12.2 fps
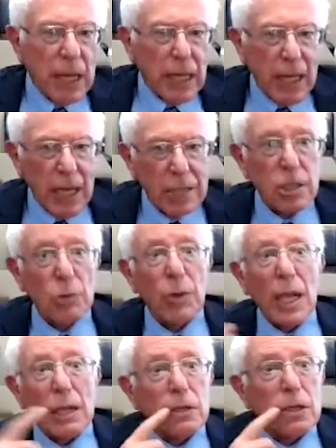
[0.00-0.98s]
Medicare
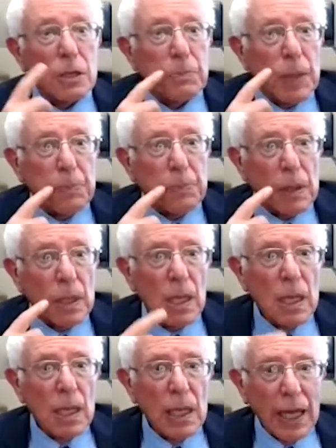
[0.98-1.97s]
so elderly people
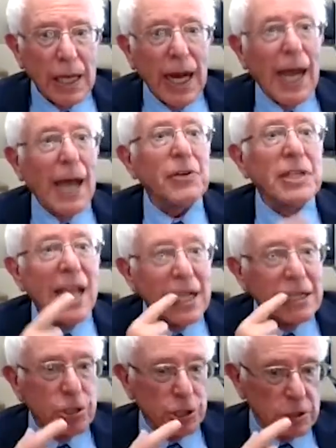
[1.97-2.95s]
can have
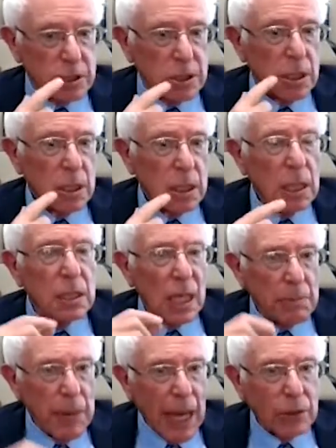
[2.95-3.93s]
dentures in
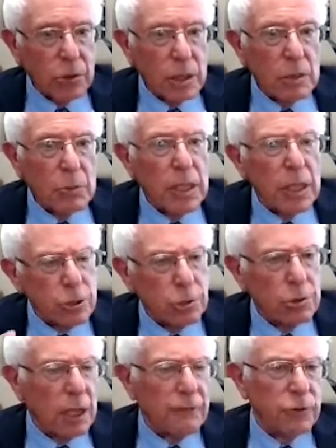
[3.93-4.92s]
their mouth when they
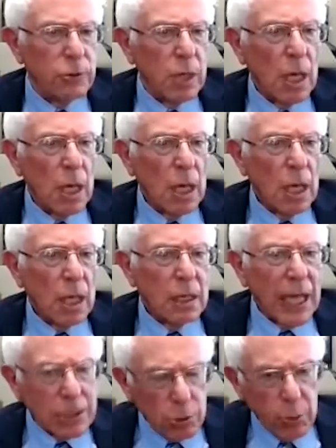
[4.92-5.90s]
chew their food.
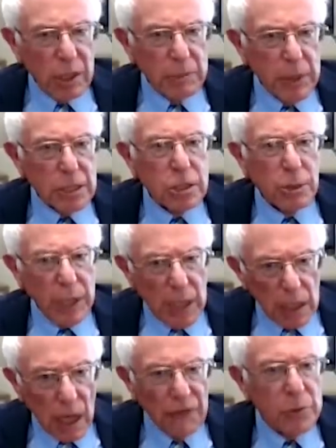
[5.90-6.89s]
That's what it means
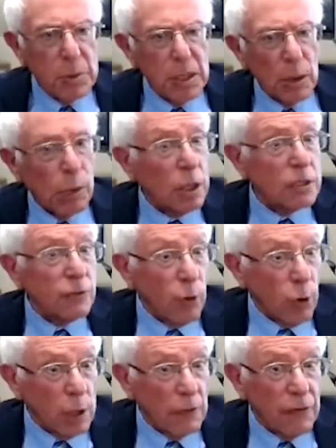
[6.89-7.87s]
creating a government that works for
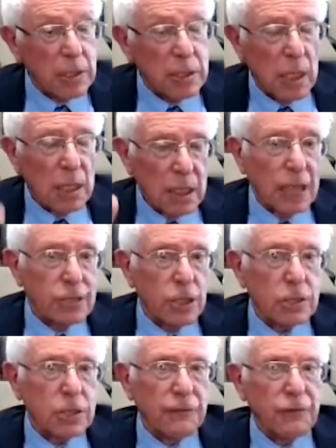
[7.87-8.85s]
all of us, not
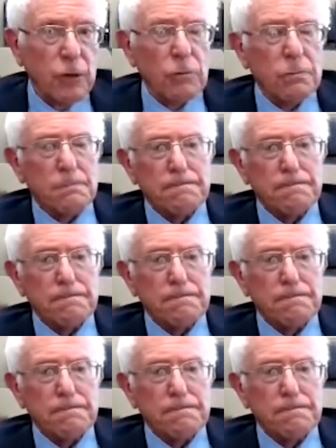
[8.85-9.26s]
just the few.